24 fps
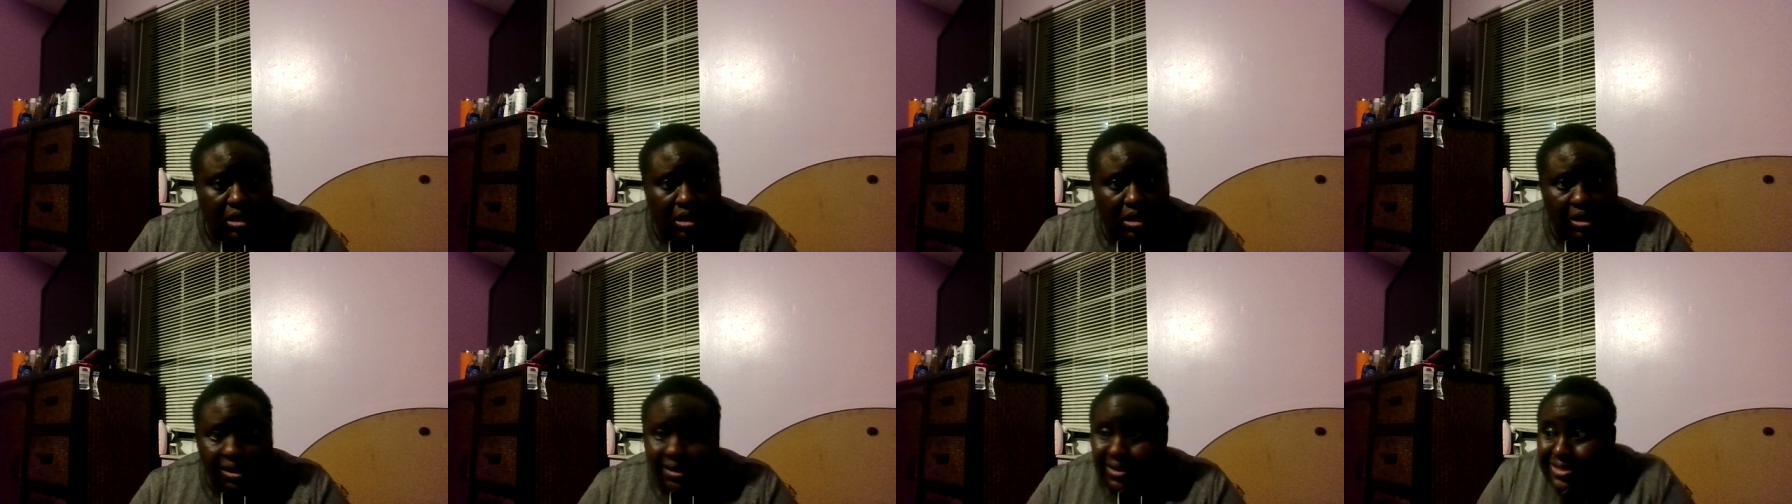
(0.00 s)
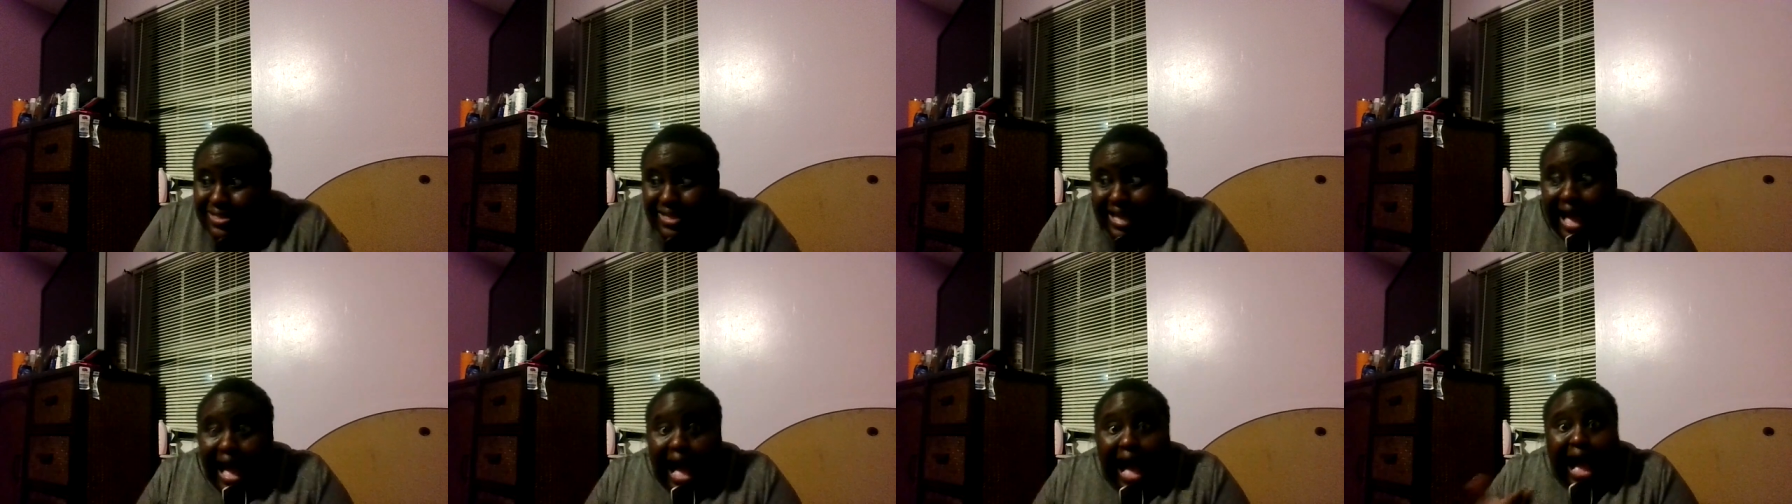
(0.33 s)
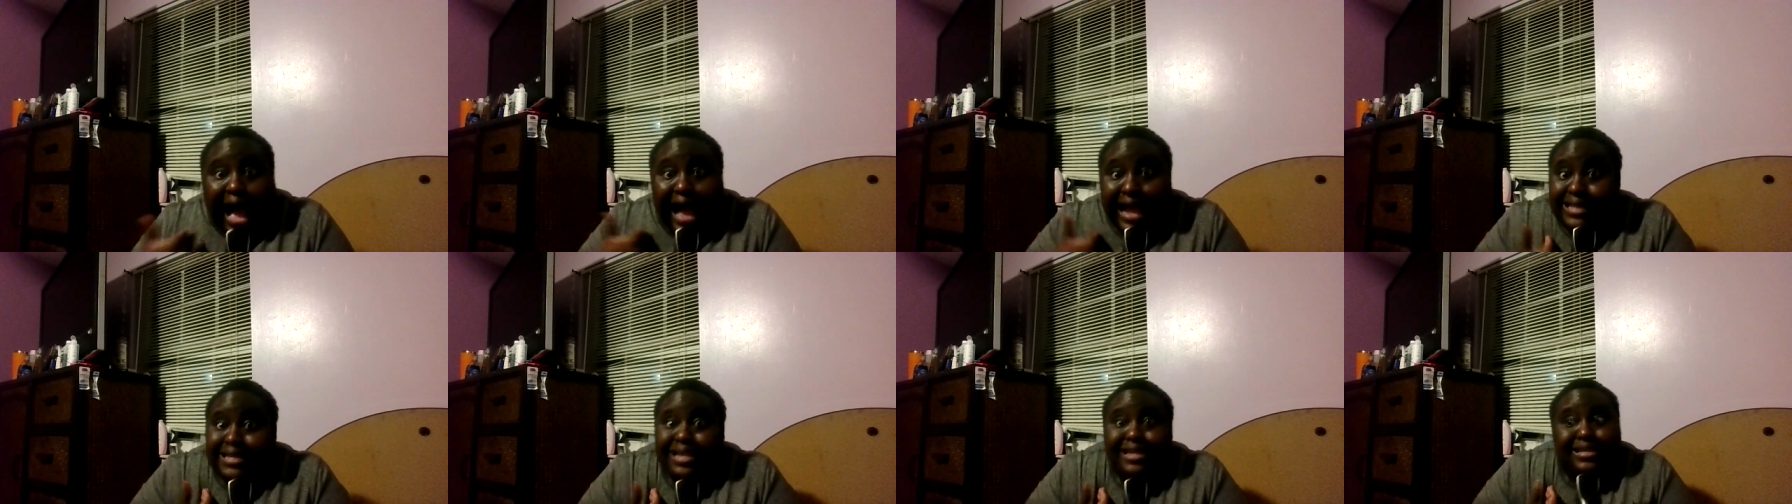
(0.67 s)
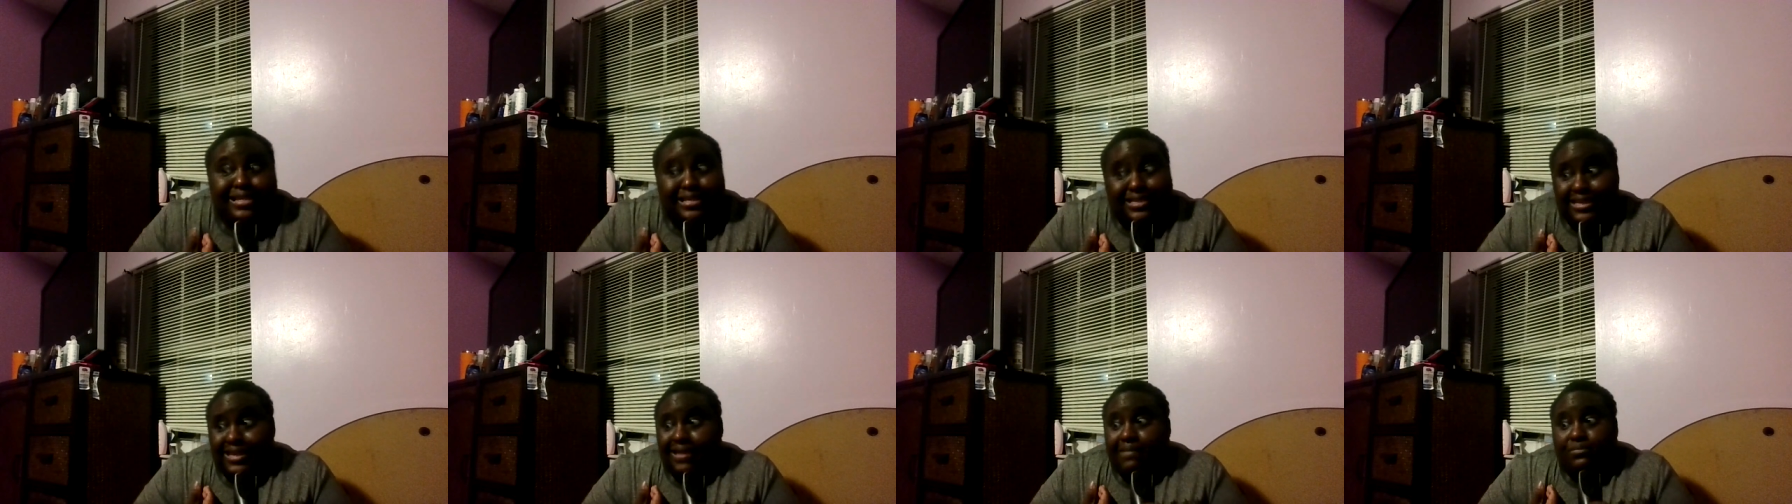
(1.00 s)
Because I did
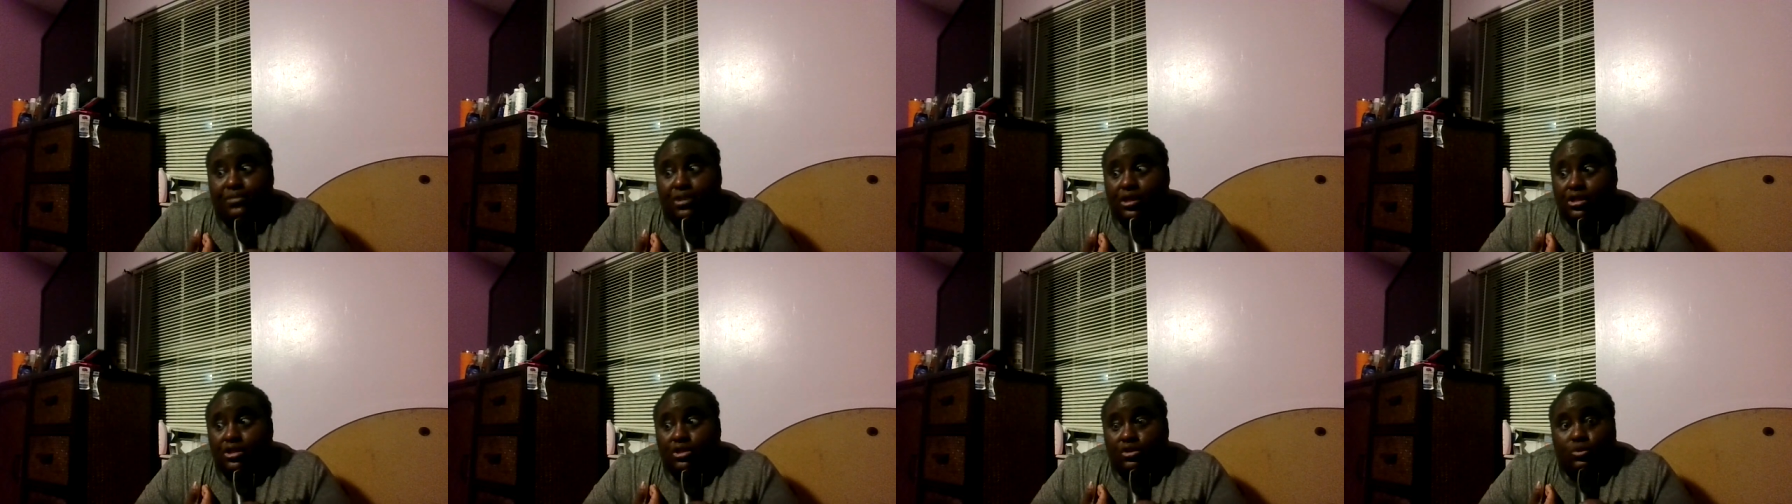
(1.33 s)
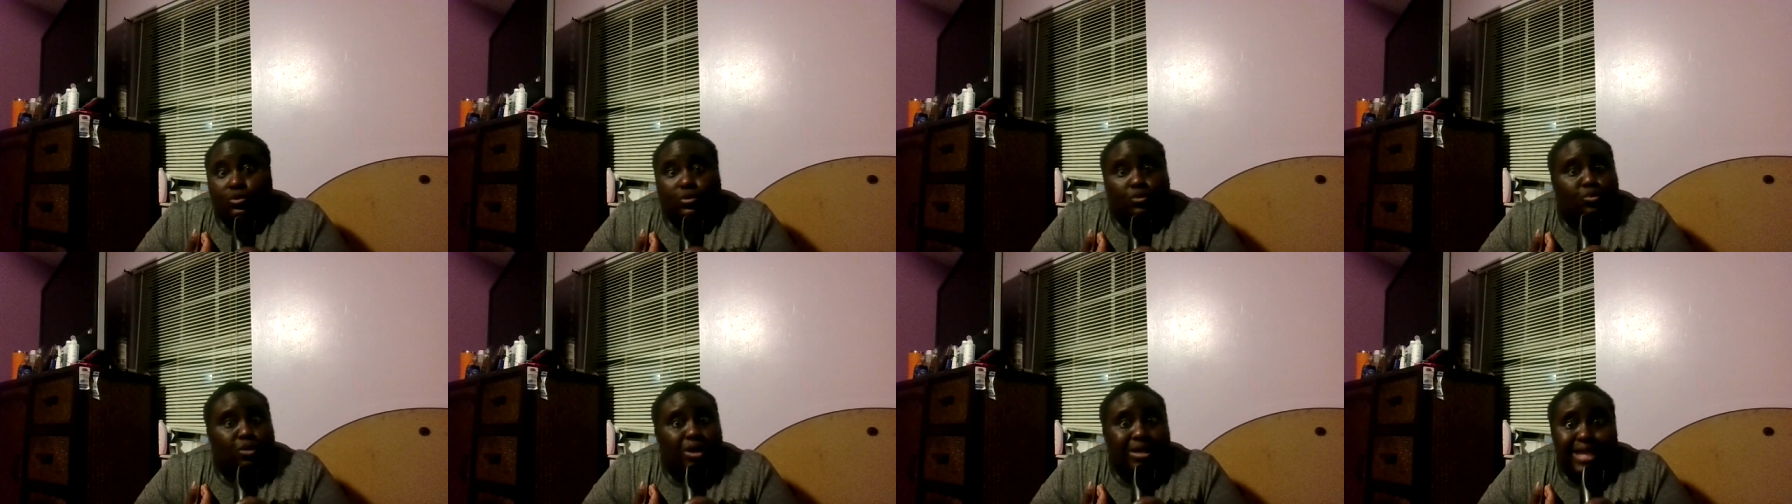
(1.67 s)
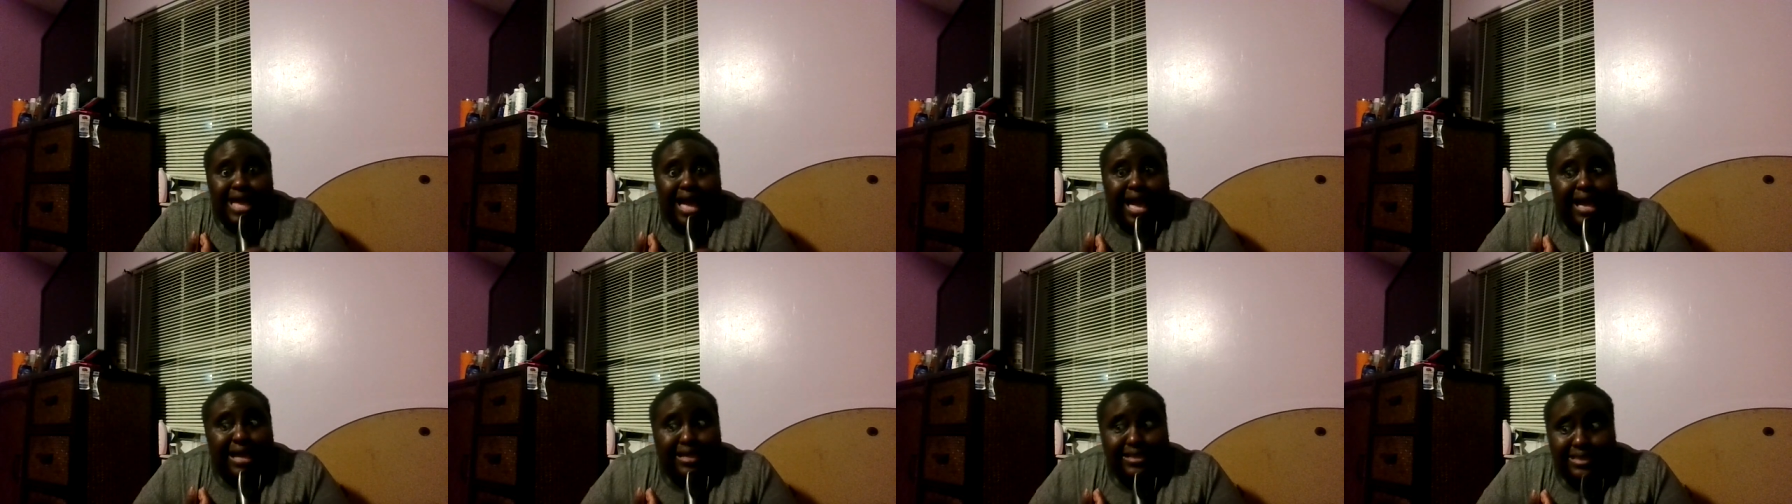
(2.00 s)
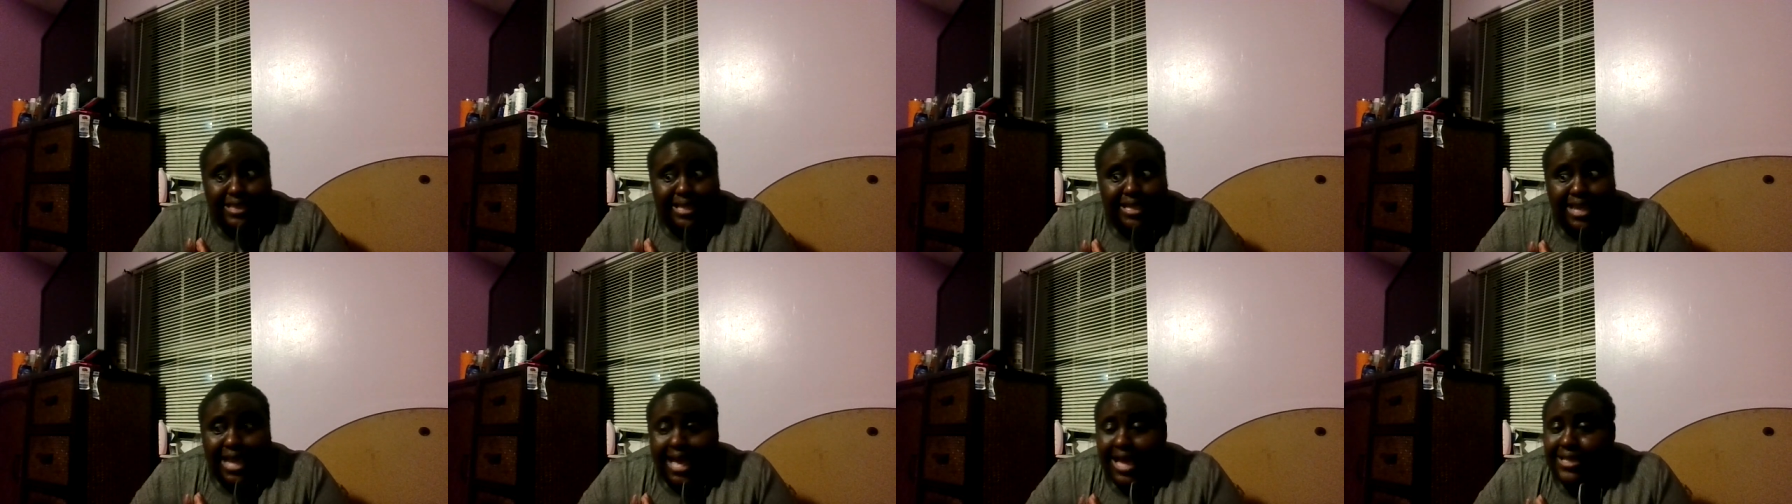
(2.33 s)
the same thing too. What I did,